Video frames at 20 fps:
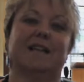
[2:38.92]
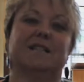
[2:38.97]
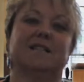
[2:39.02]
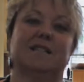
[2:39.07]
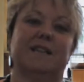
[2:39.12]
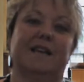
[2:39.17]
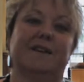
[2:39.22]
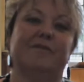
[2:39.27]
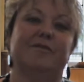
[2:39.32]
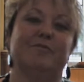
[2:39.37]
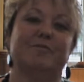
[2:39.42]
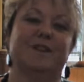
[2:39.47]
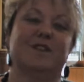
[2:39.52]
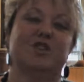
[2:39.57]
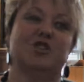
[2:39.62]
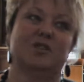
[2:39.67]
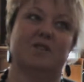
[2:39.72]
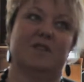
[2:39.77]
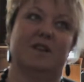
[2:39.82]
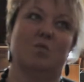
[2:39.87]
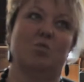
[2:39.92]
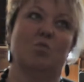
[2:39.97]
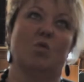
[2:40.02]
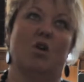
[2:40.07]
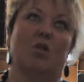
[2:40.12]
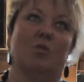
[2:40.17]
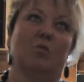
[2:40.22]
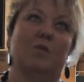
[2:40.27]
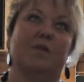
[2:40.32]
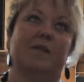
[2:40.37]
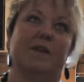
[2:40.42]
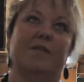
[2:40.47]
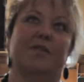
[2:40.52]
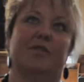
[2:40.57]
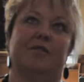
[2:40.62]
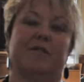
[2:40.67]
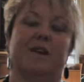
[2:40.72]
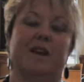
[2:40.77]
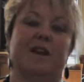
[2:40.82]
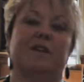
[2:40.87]
to the information they want within
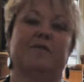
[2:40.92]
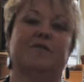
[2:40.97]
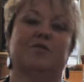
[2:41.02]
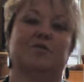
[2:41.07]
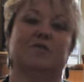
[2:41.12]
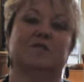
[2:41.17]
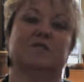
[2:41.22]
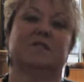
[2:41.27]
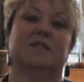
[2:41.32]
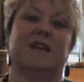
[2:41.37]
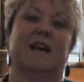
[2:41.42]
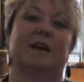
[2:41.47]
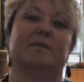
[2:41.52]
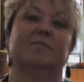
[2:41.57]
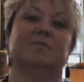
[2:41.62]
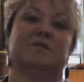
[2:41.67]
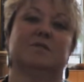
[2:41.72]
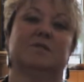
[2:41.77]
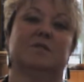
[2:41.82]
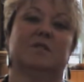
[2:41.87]
3 or 4 steps.